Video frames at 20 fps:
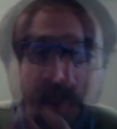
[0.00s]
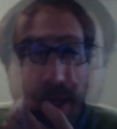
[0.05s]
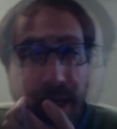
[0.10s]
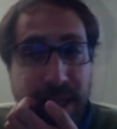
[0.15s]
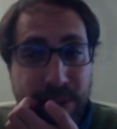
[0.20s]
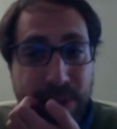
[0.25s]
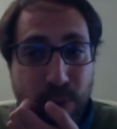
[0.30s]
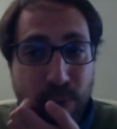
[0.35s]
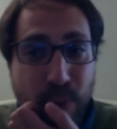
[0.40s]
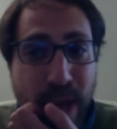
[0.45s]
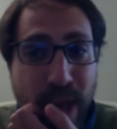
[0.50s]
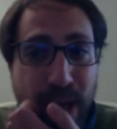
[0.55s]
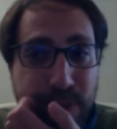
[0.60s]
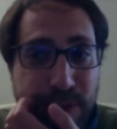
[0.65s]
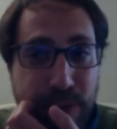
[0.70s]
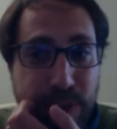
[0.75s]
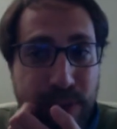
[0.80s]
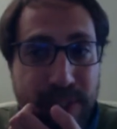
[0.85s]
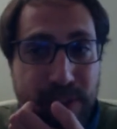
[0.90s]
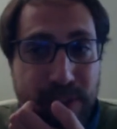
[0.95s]
as well.
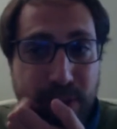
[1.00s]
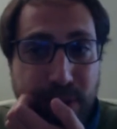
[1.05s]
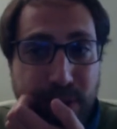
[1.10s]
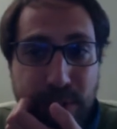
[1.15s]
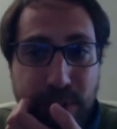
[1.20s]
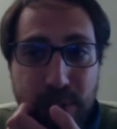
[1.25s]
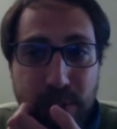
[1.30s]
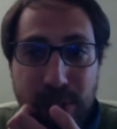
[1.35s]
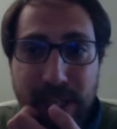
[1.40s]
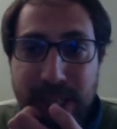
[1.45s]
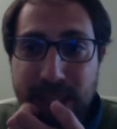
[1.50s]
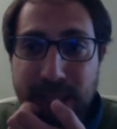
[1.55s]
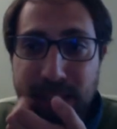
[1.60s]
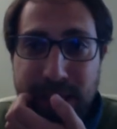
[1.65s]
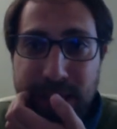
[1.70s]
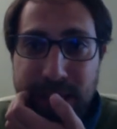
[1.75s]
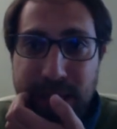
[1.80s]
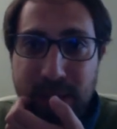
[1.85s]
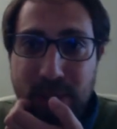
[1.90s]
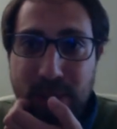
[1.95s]
So it's not only
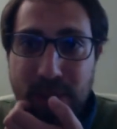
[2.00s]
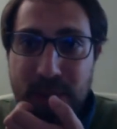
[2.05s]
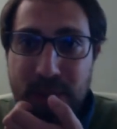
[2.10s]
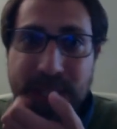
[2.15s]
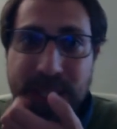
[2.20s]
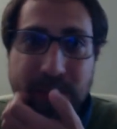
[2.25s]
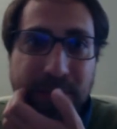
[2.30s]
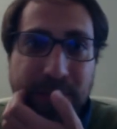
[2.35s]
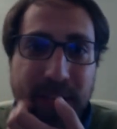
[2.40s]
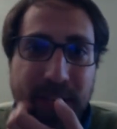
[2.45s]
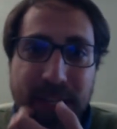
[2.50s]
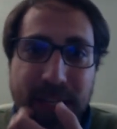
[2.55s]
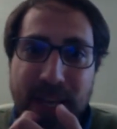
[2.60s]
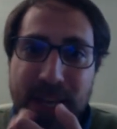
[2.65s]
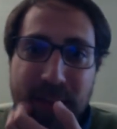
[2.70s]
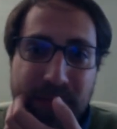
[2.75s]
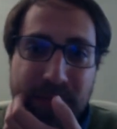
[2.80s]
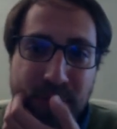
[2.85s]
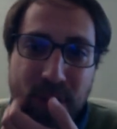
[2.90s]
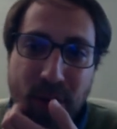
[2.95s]
you know something
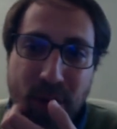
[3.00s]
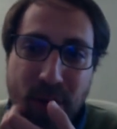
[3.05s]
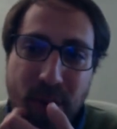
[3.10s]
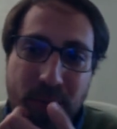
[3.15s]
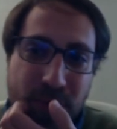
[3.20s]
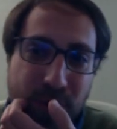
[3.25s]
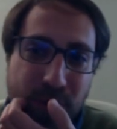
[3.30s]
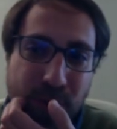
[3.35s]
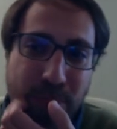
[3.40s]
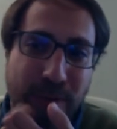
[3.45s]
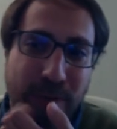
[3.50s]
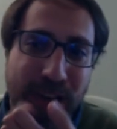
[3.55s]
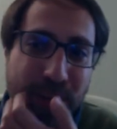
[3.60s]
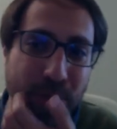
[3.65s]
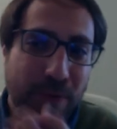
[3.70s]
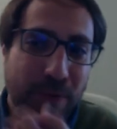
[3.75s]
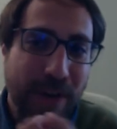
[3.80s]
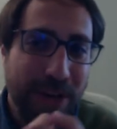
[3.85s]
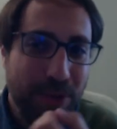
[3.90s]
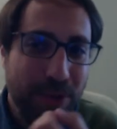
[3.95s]
that you know you find
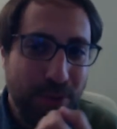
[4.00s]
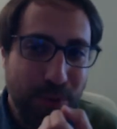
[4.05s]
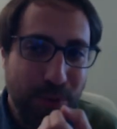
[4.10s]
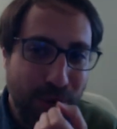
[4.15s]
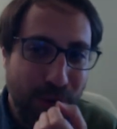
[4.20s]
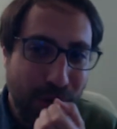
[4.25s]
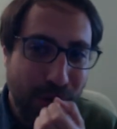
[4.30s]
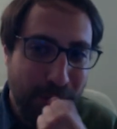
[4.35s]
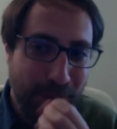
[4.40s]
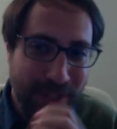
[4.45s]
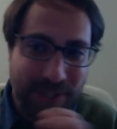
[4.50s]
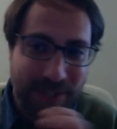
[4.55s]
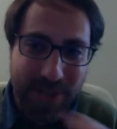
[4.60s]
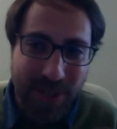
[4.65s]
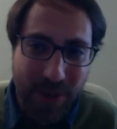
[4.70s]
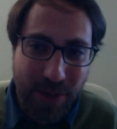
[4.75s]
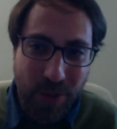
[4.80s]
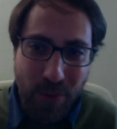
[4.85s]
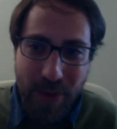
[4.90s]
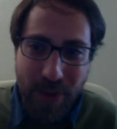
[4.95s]
you find two topics
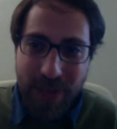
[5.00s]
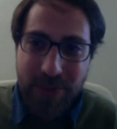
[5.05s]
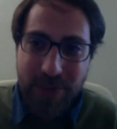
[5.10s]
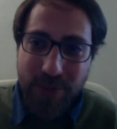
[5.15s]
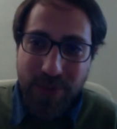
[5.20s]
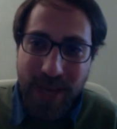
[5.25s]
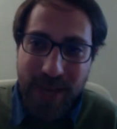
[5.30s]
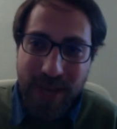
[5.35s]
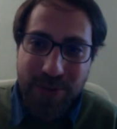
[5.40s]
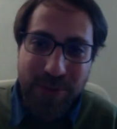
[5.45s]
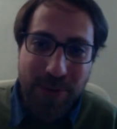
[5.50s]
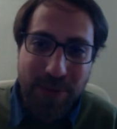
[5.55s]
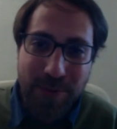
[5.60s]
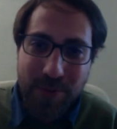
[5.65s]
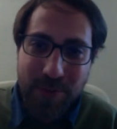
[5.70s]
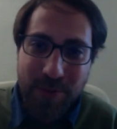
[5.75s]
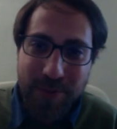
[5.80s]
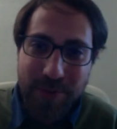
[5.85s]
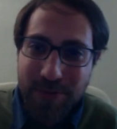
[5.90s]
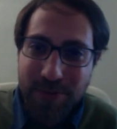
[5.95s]
that go well together. You
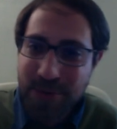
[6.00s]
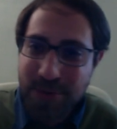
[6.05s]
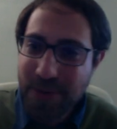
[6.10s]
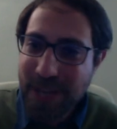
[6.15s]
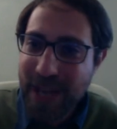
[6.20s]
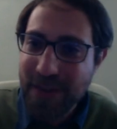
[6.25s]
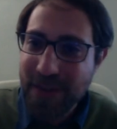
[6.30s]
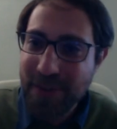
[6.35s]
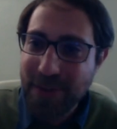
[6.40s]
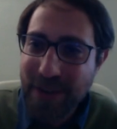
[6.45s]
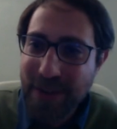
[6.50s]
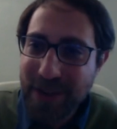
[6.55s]
put them together,